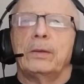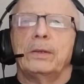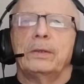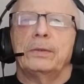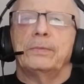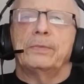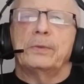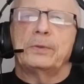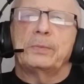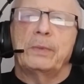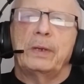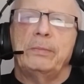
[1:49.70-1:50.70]
The
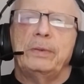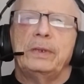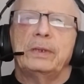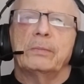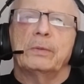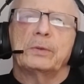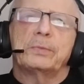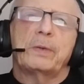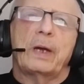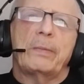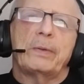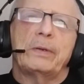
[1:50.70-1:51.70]
first may be the most
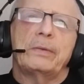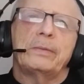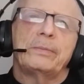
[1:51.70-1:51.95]
popular,